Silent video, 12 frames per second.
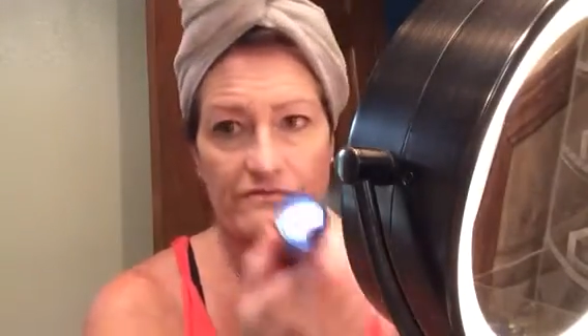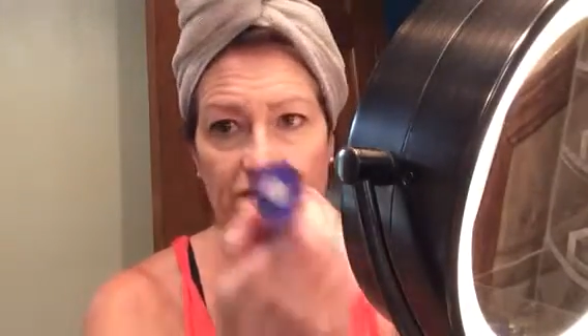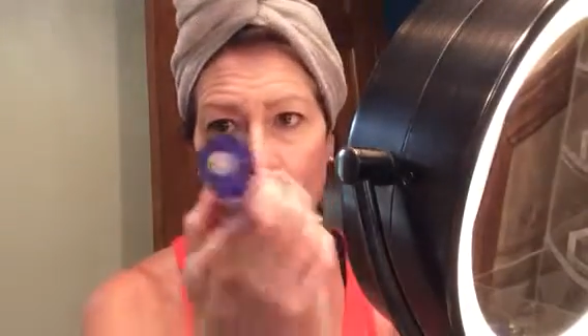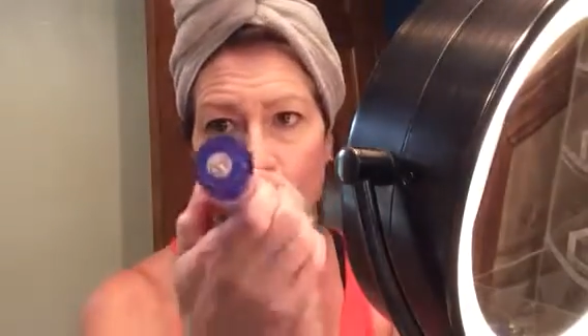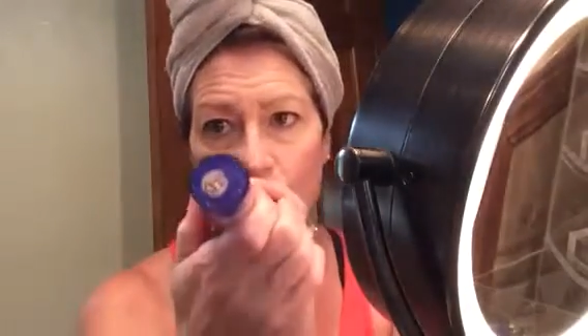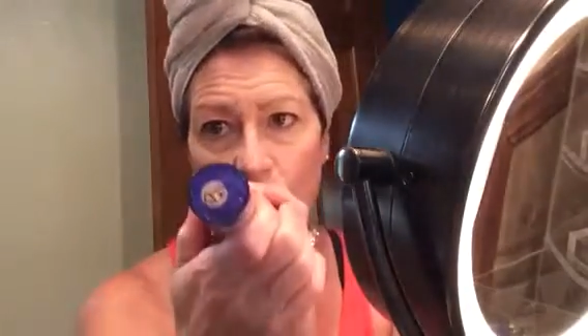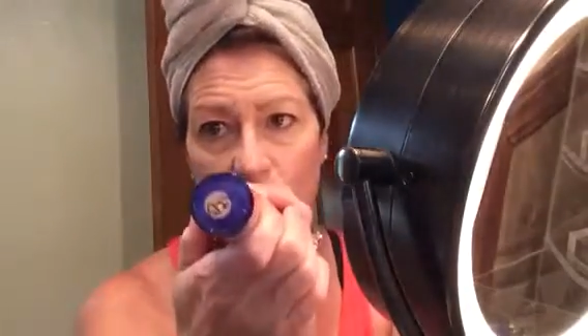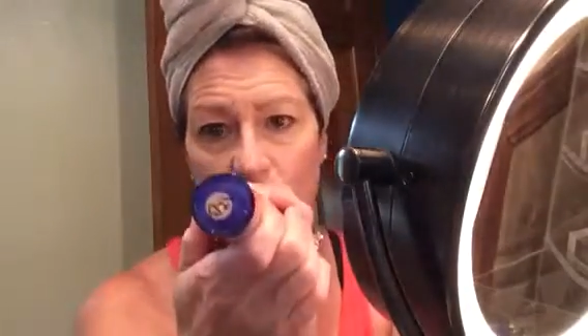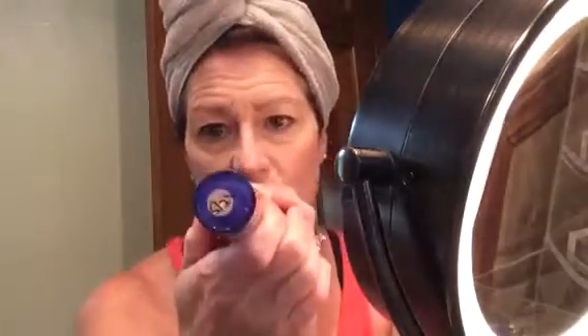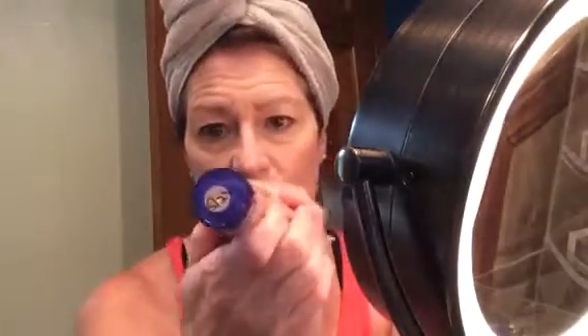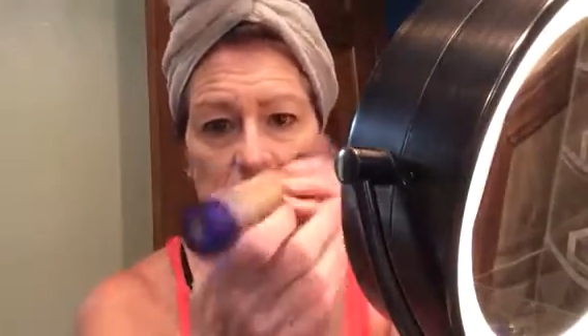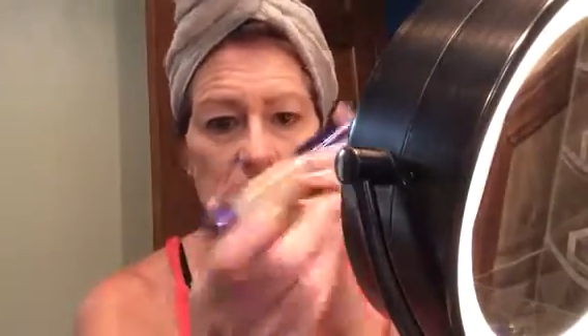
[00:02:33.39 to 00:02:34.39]

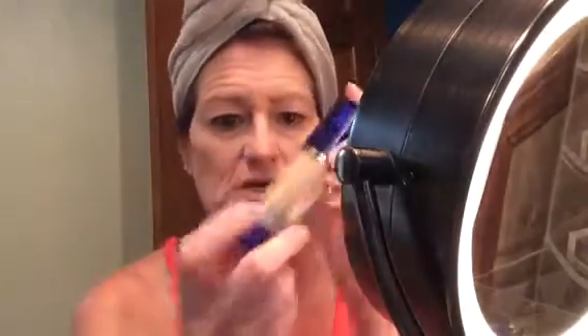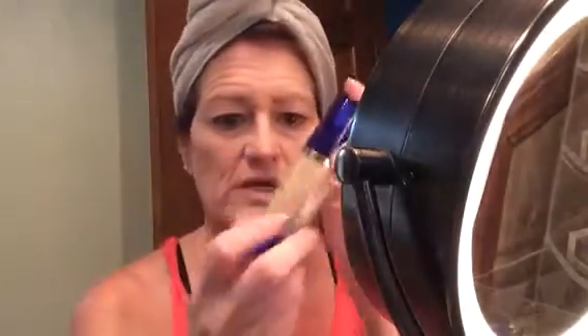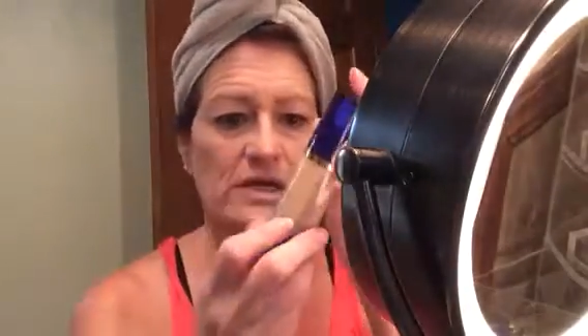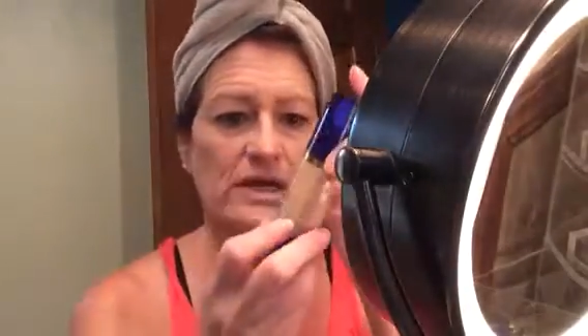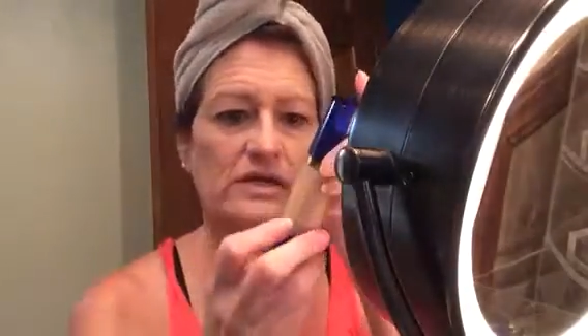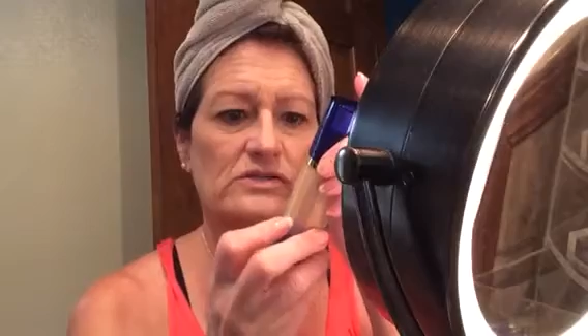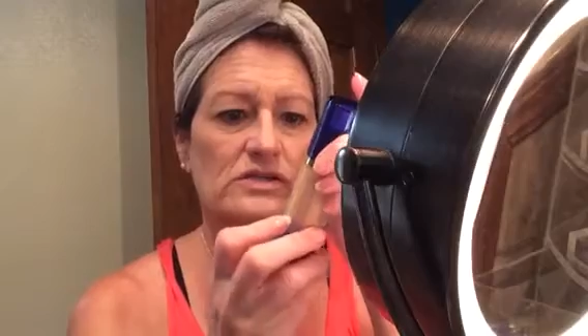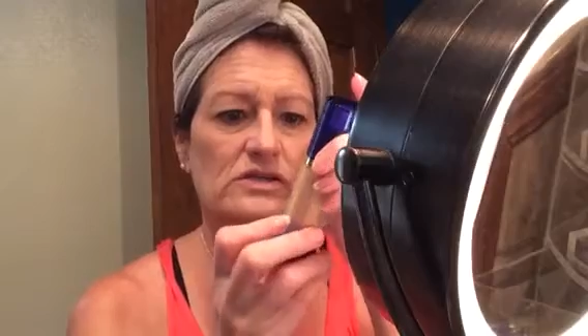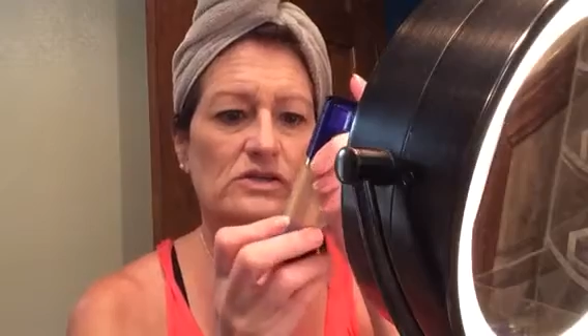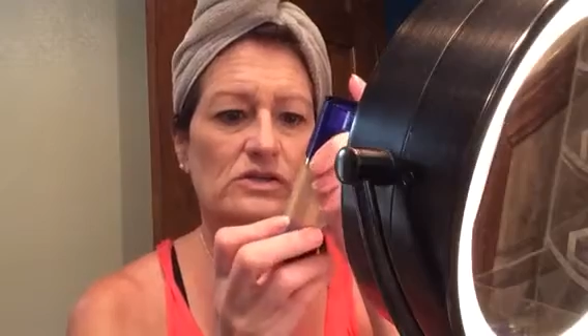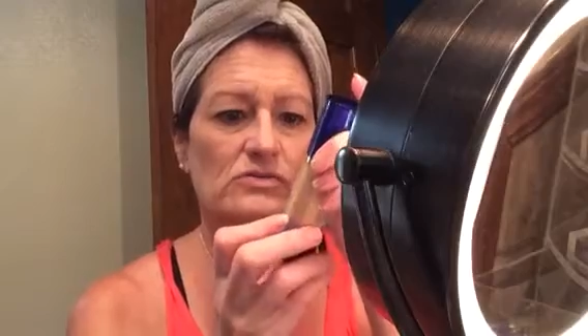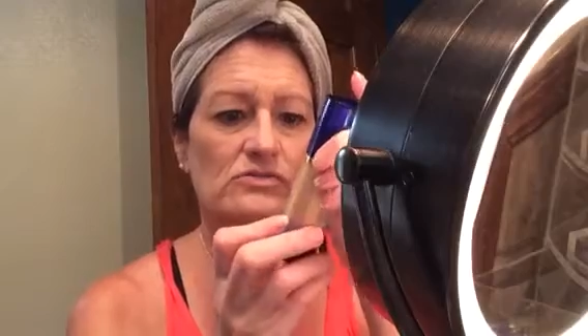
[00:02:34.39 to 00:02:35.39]
Phone. And I actually
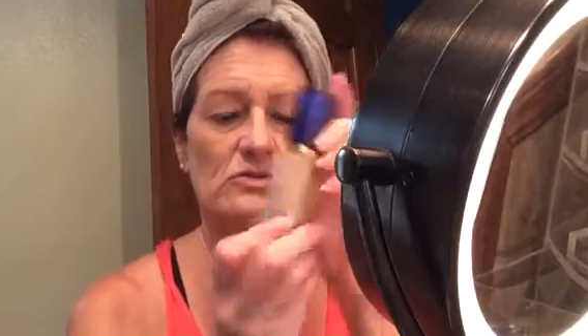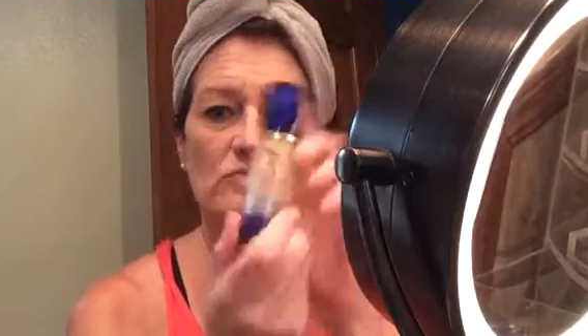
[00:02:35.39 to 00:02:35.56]
use